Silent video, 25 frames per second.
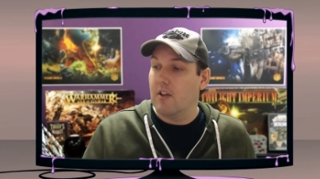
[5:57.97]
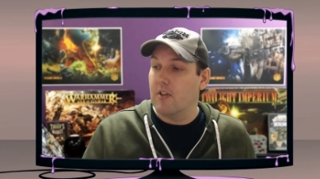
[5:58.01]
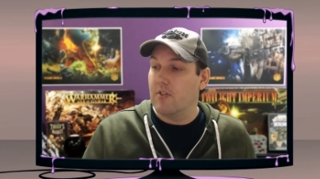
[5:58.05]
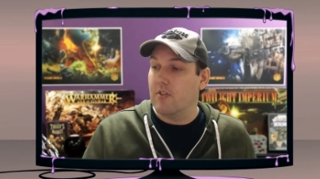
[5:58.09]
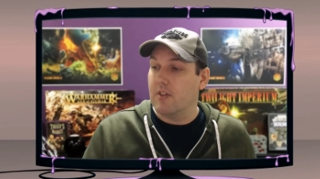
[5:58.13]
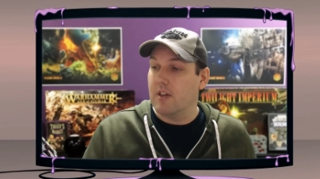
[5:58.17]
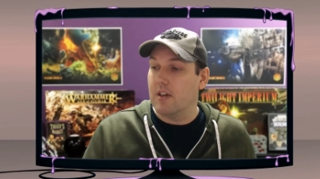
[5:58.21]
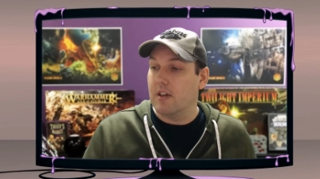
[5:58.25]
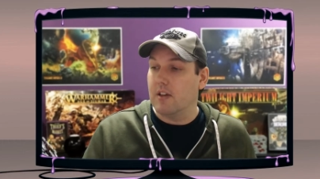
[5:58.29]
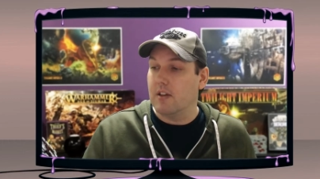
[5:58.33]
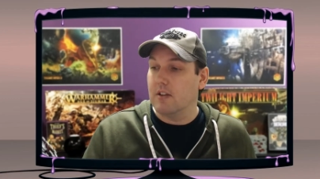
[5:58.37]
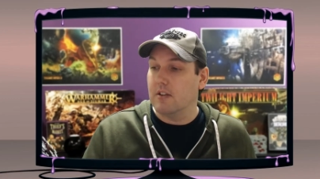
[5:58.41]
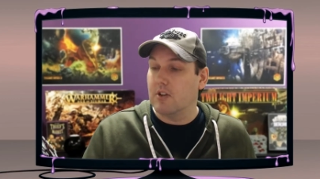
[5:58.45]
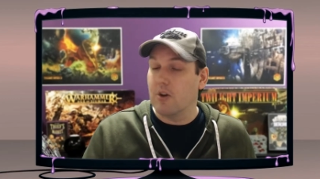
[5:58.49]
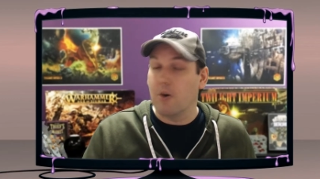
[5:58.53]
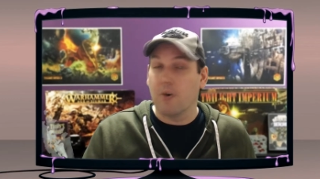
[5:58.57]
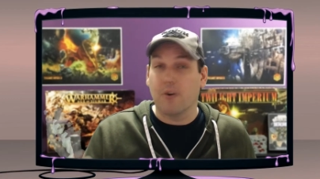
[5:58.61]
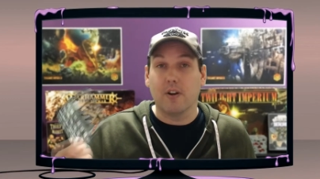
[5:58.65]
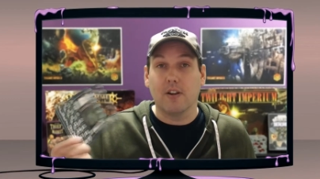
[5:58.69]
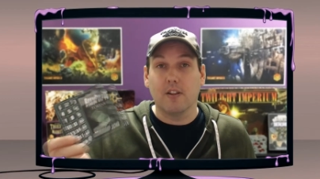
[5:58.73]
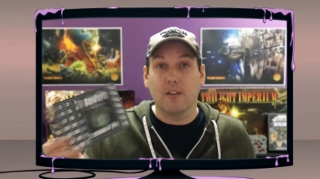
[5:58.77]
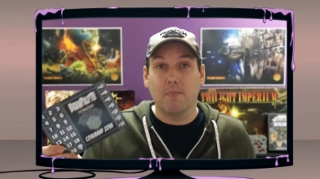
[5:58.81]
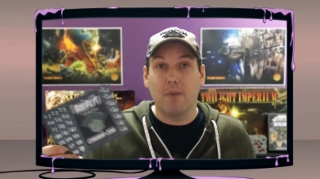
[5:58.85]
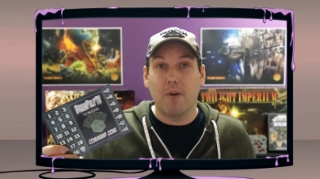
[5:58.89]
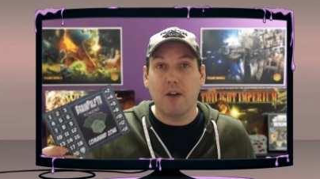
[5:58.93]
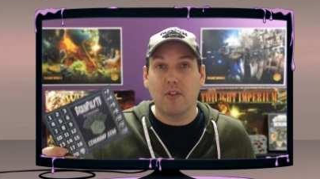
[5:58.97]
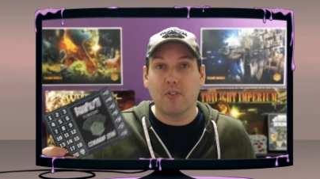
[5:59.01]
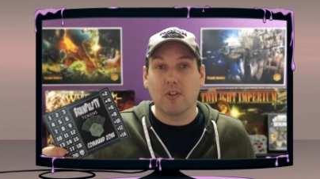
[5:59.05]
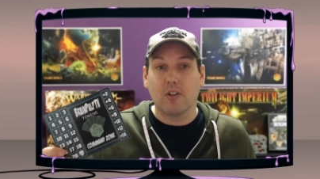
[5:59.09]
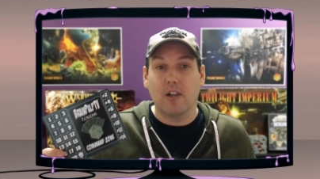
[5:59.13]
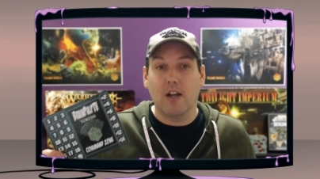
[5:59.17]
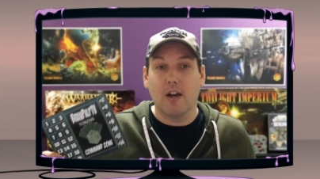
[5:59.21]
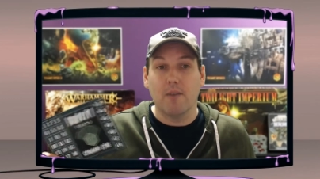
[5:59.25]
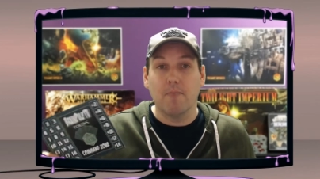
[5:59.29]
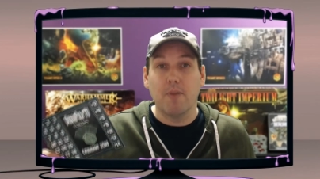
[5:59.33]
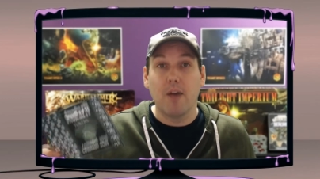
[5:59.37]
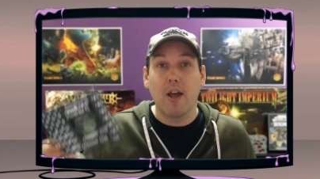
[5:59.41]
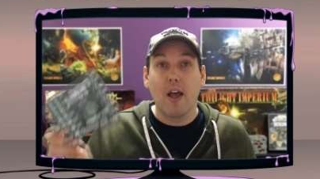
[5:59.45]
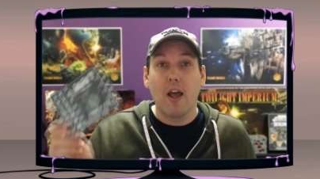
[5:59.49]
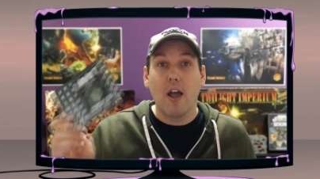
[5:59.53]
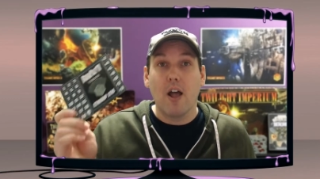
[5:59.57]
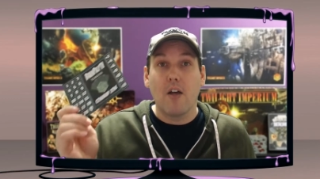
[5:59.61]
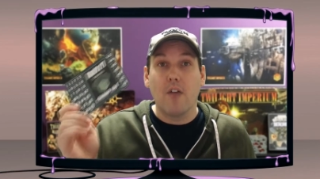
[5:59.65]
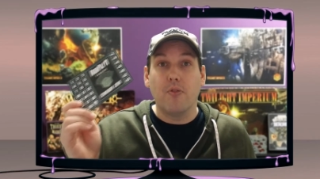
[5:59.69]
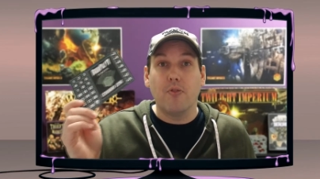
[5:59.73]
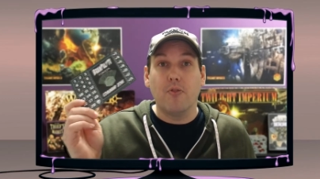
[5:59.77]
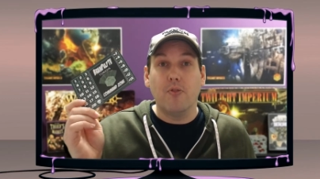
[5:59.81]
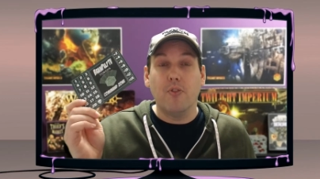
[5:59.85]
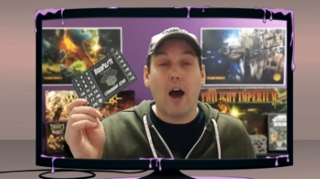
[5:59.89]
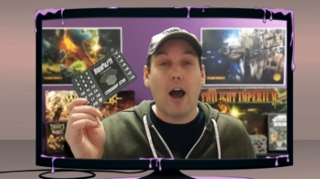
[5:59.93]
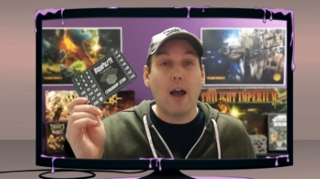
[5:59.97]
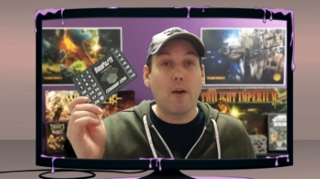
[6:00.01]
the Token of the Month Club. I